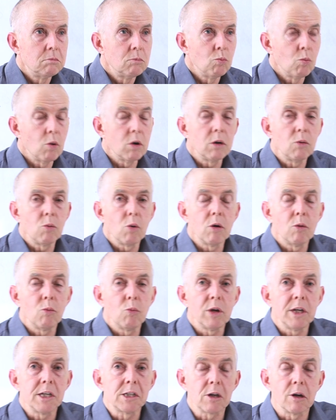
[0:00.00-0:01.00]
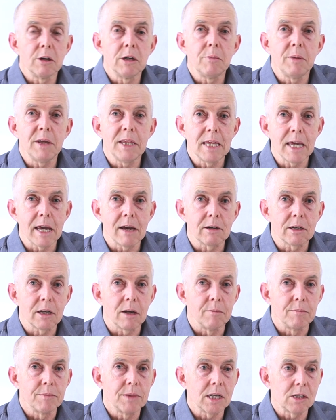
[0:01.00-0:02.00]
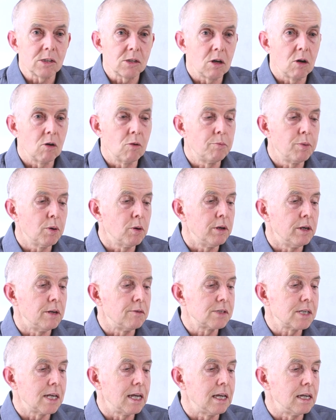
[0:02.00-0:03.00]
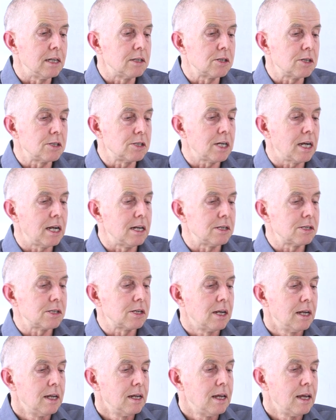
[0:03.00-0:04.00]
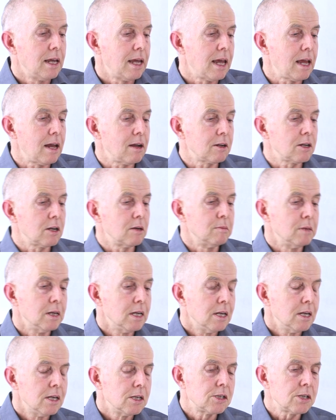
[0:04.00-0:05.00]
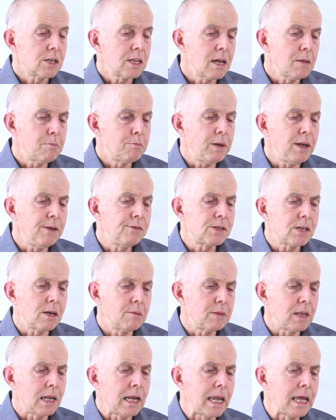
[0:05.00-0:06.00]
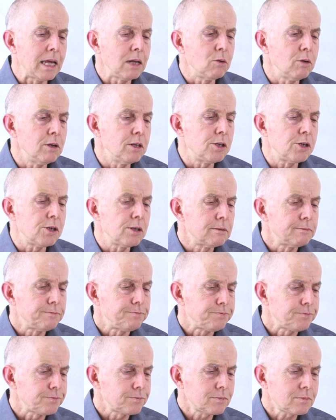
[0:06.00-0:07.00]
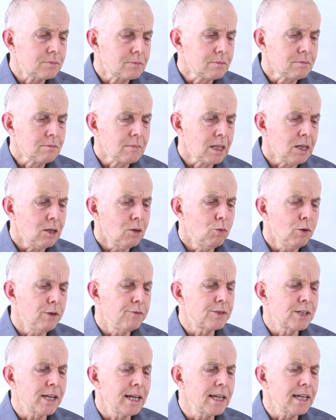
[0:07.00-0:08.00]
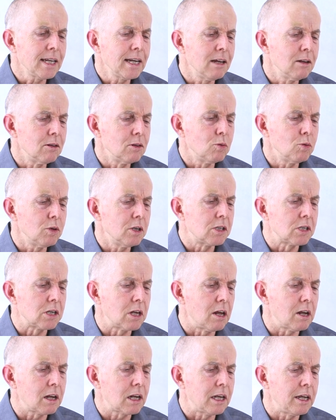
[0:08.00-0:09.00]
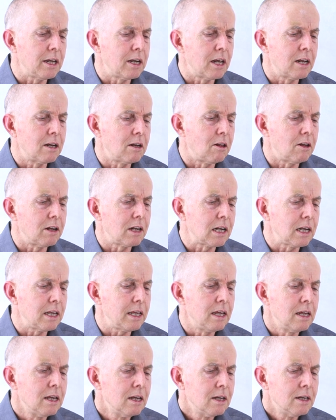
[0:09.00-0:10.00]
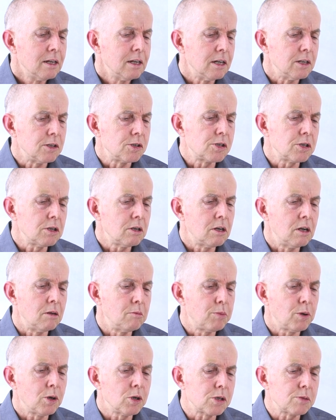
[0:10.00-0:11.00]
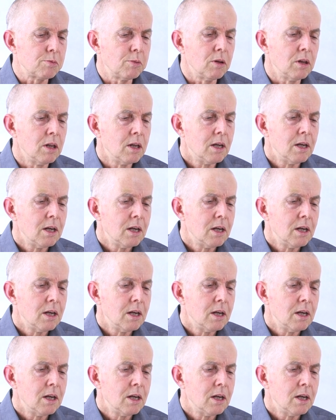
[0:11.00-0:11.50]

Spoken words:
what is going to be the outcome. That's the whole point of saying it's a chance outcome. So that beefs up the language. We've taken out the words likely and unlikely and certain and possible.